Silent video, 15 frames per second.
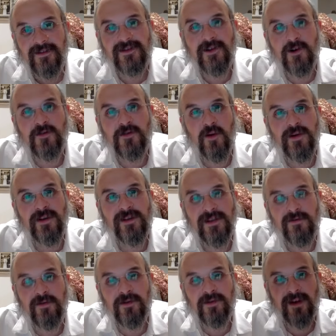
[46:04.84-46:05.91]
stone that we see
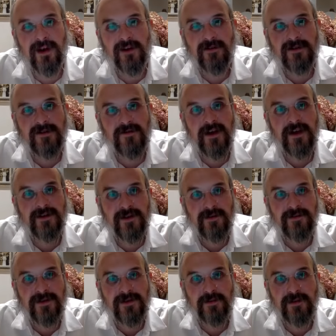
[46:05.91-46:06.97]
put together is fake
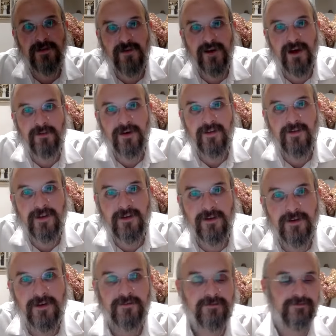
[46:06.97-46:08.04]
stones, prefab, whatever they call
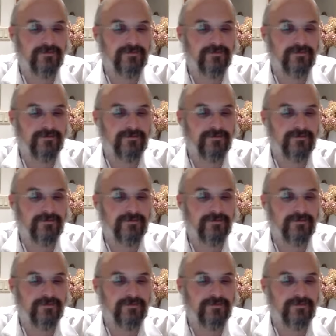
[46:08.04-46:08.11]
them.